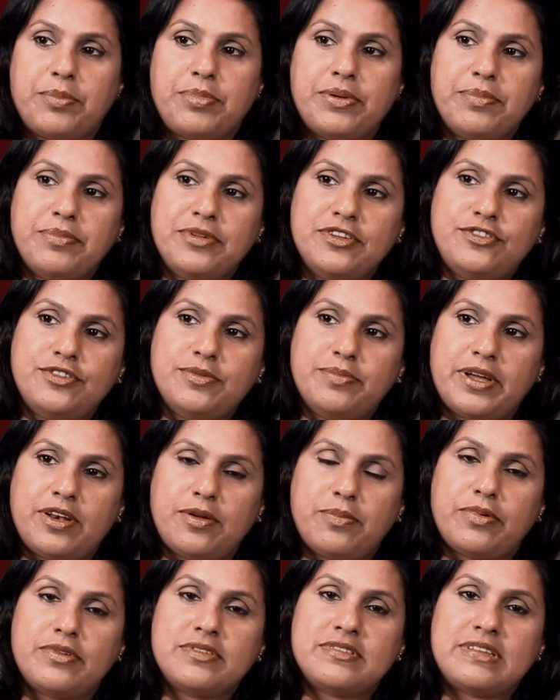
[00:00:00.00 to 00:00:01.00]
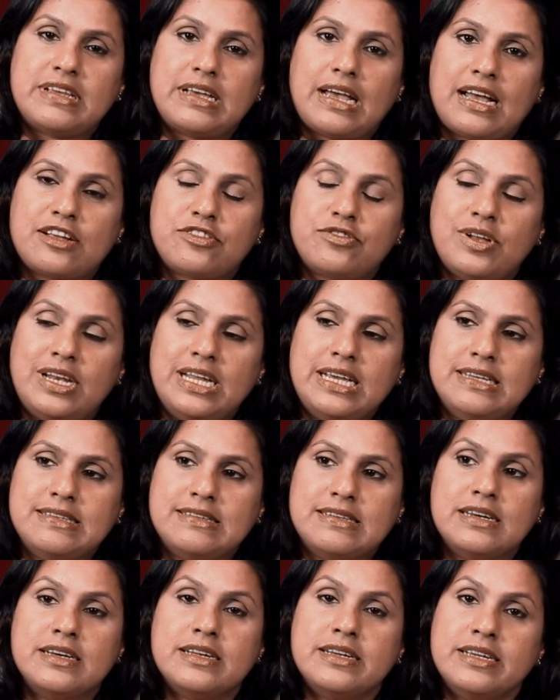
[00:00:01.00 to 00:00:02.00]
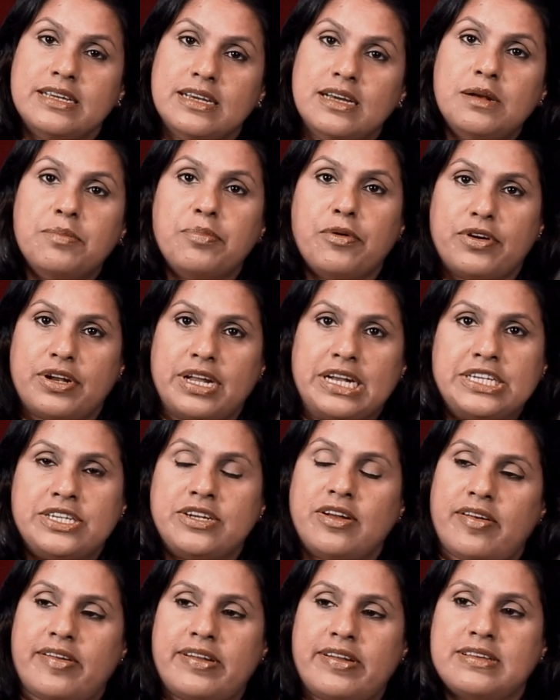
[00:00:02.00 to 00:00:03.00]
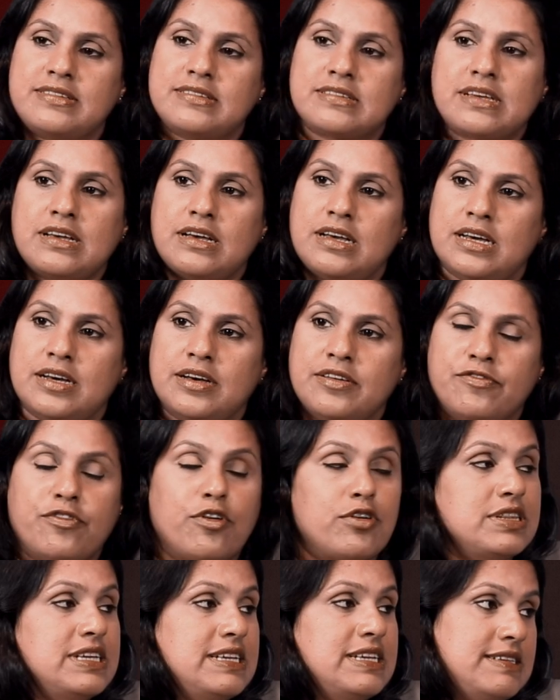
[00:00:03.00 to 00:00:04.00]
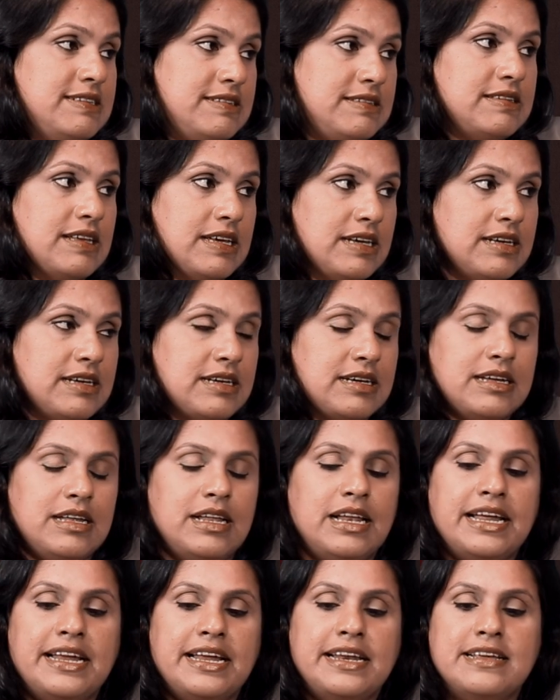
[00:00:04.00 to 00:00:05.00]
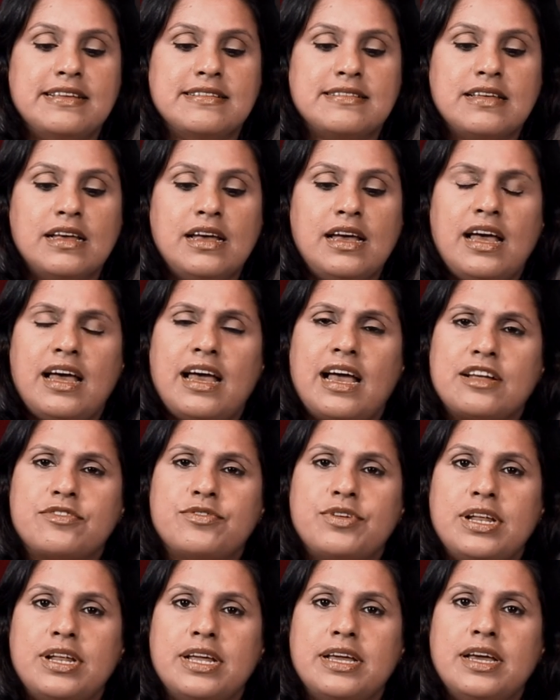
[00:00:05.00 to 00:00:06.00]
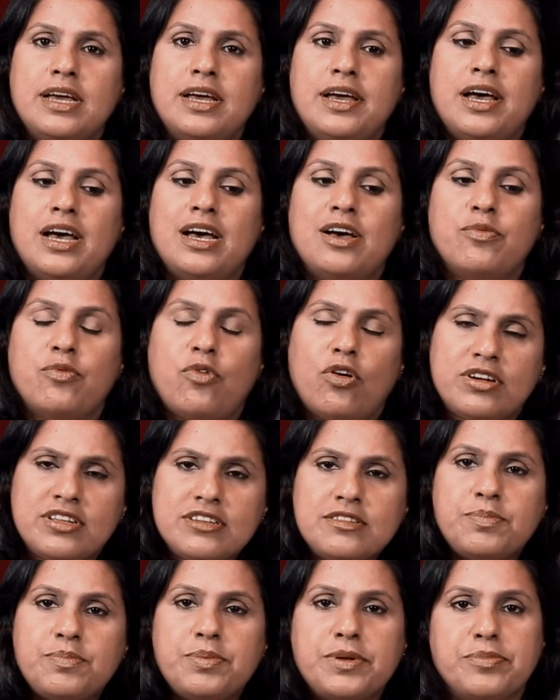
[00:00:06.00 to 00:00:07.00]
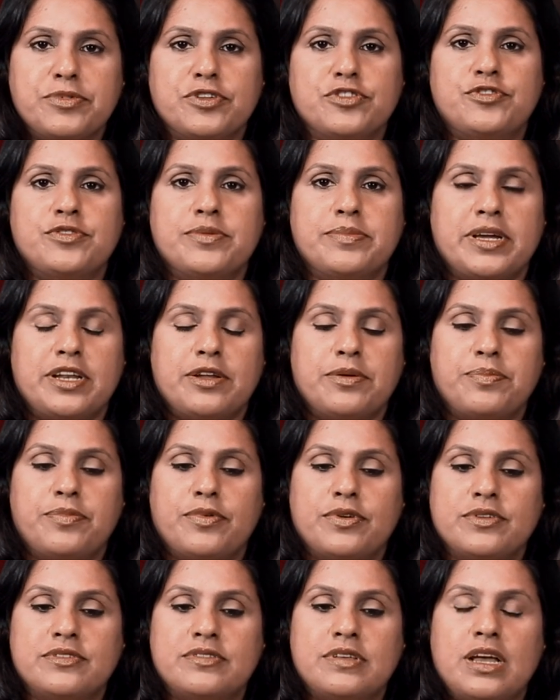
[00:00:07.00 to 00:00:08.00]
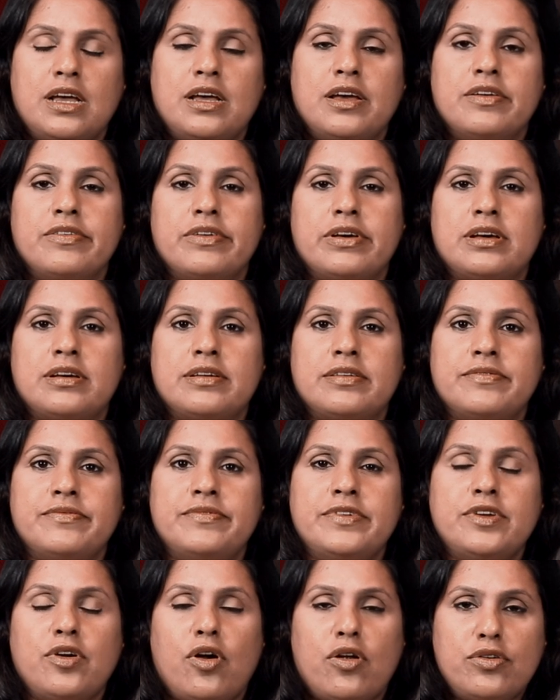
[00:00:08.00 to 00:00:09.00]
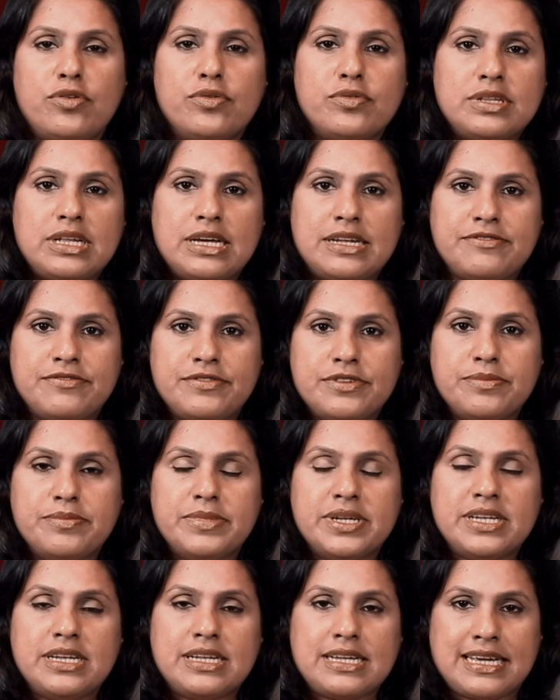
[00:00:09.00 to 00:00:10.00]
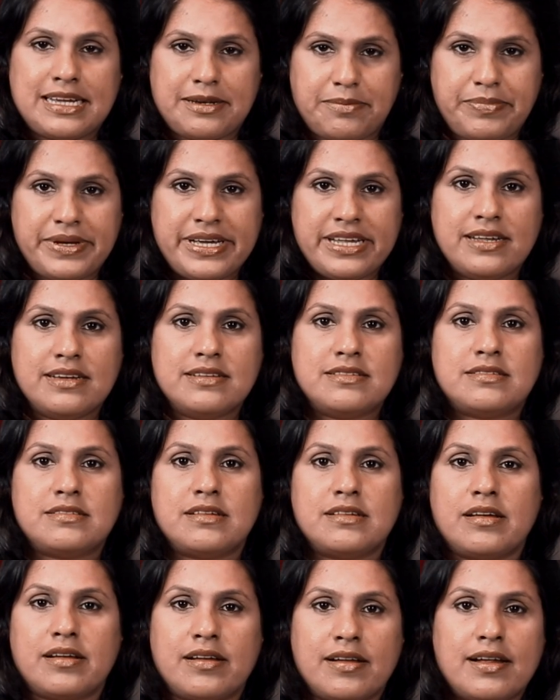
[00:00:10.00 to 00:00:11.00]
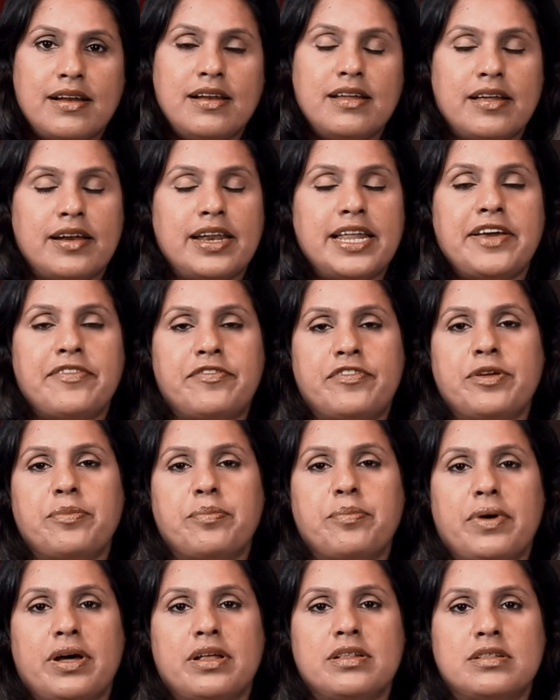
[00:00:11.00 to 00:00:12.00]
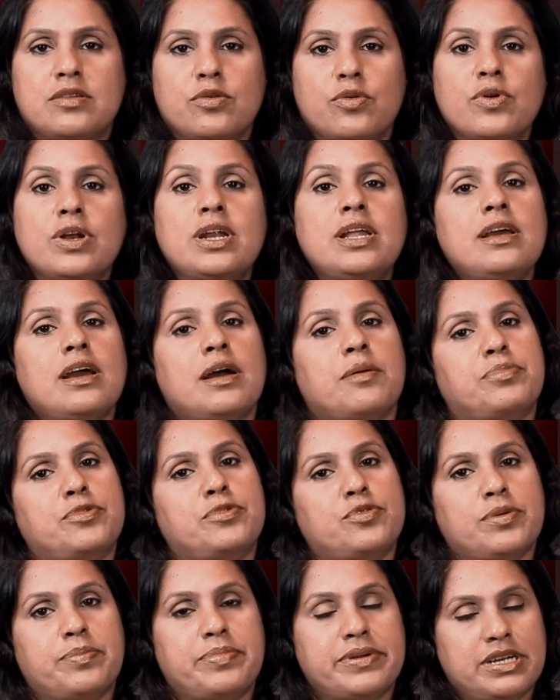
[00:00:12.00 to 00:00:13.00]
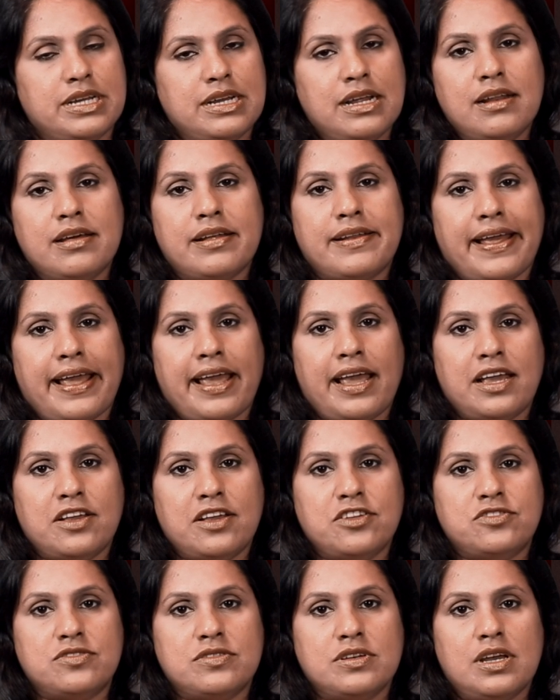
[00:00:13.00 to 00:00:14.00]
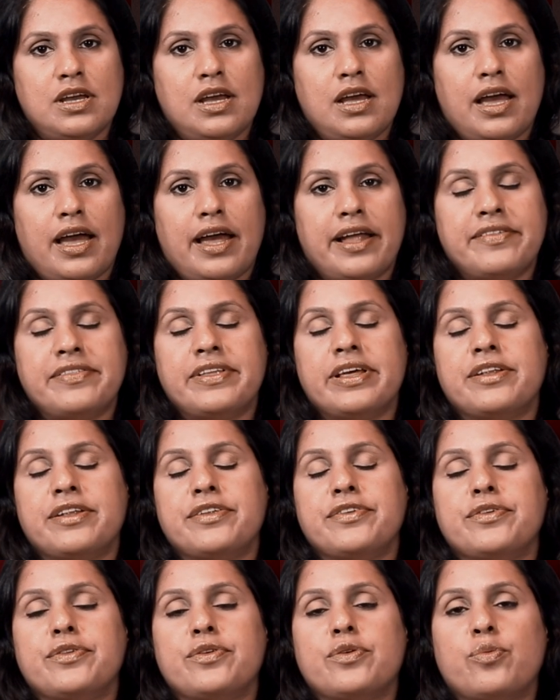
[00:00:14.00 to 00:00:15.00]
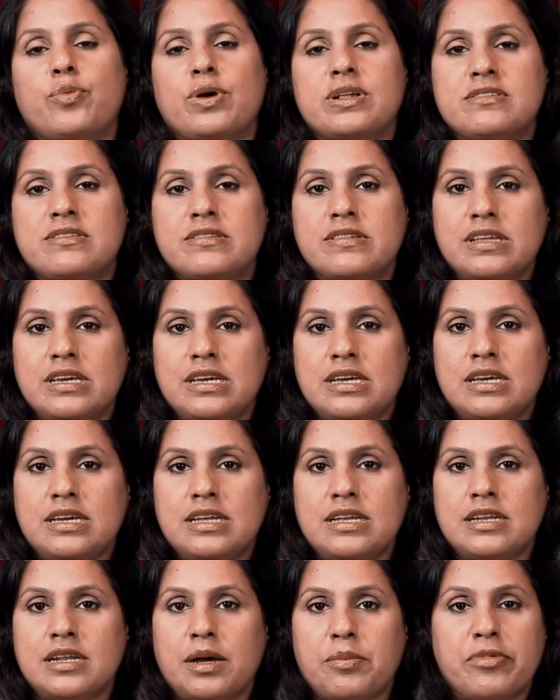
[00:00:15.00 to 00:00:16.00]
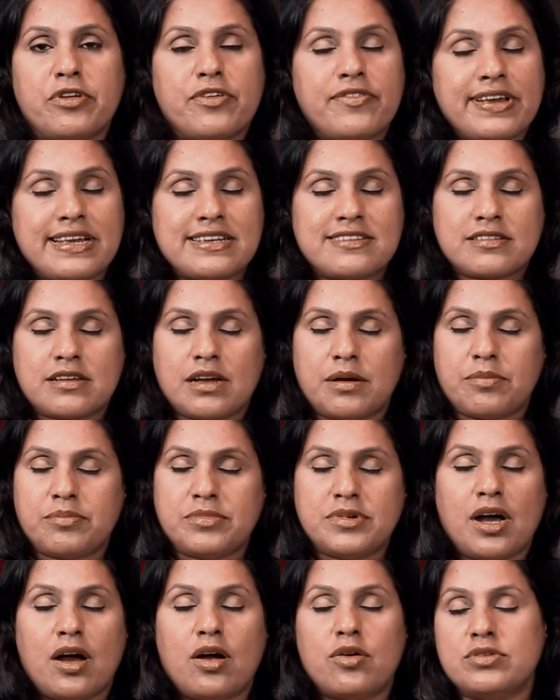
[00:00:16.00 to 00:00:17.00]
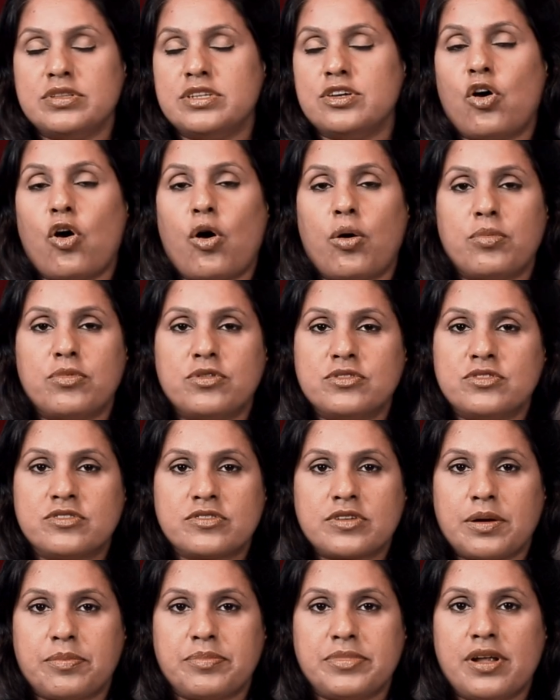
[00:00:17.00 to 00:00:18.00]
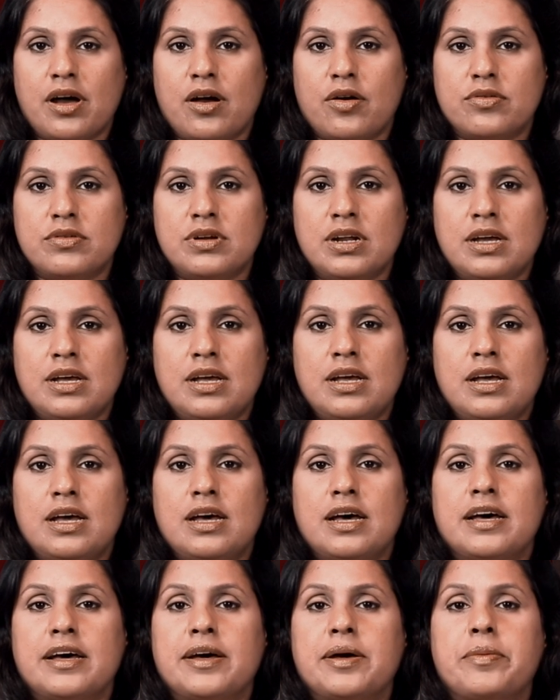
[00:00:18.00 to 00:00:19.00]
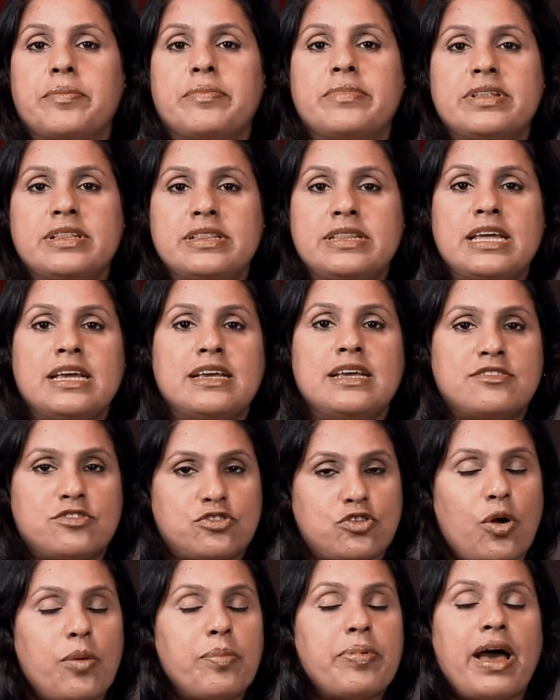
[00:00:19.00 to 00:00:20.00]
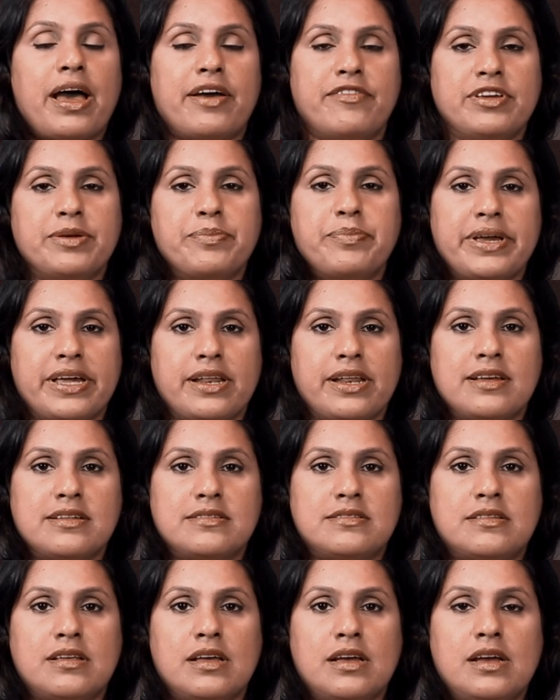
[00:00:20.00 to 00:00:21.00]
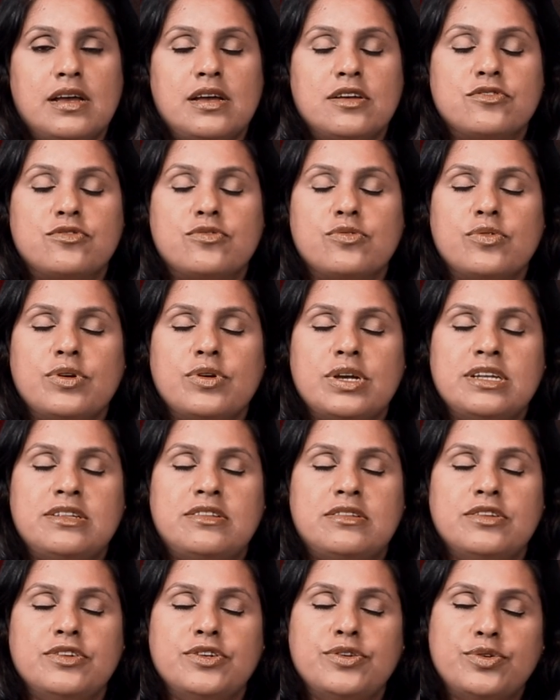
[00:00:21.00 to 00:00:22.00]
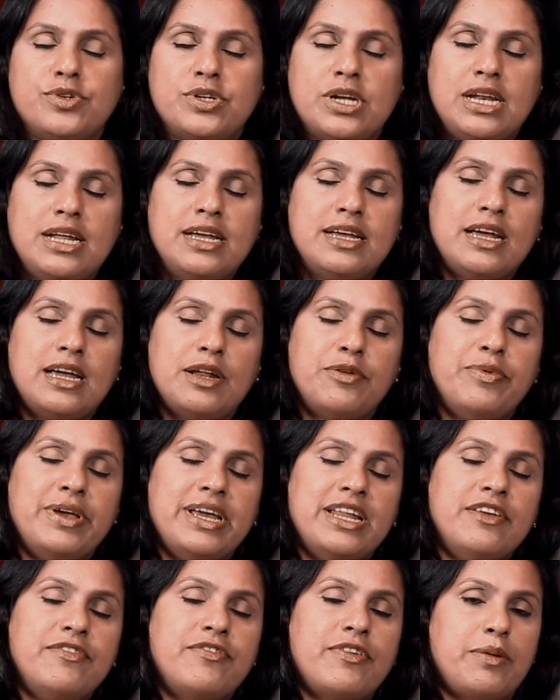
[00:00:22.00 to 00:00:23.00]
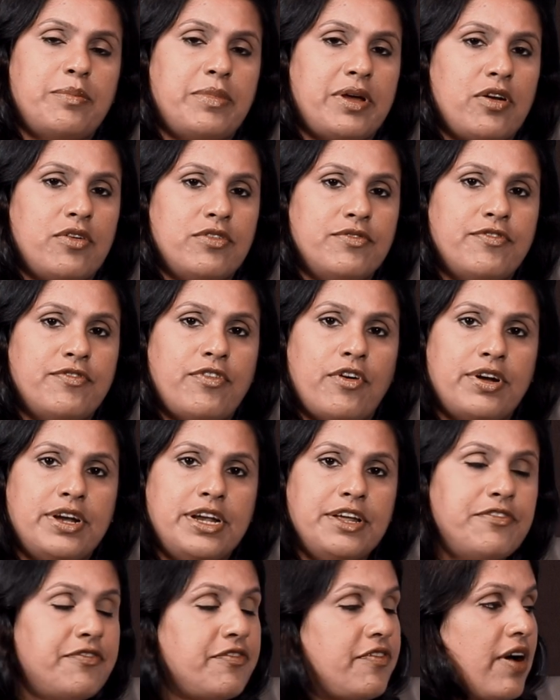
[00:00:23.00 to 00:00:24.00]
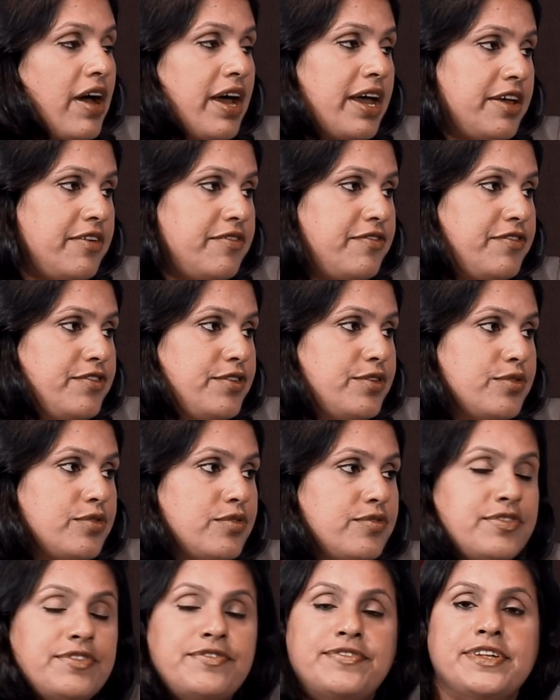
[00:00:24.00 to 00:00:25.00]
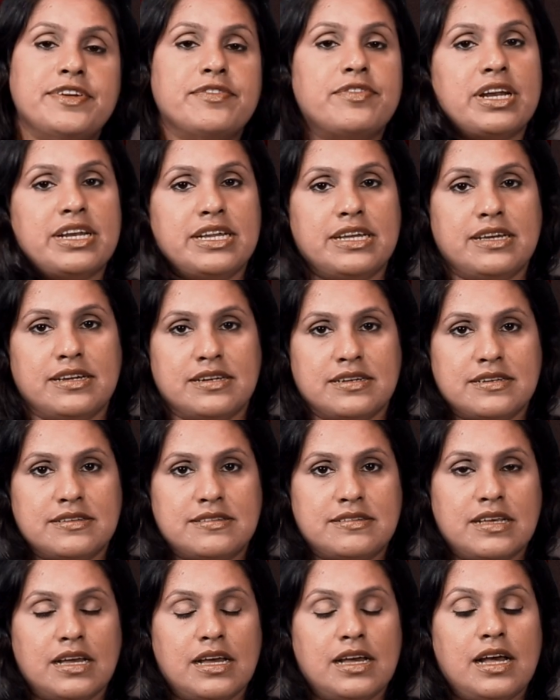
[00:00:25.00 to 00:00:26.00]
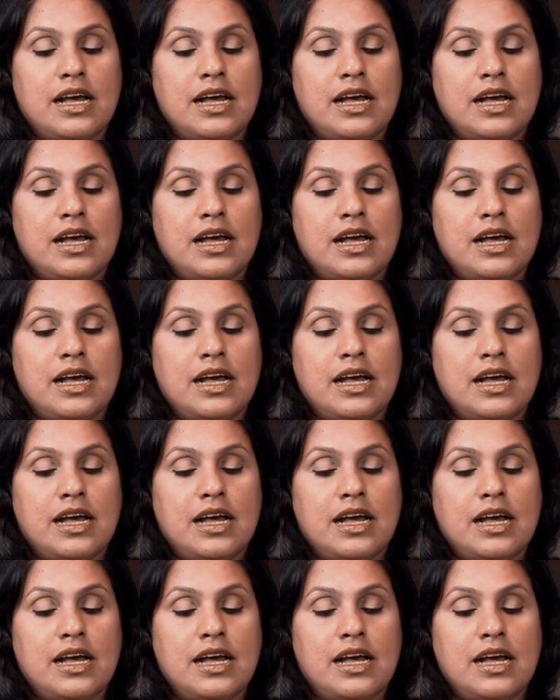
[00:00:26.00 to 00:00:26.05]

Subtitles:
Premature menopause actually is a real potential risk for these ladies. Actually, what is premature menopause? We all know that women get periods regularly every month, only up to a particular age, and then once the number of eggs come down, the hormones come down, they stop having periods. So it usually can vary from around 45 to 51 years.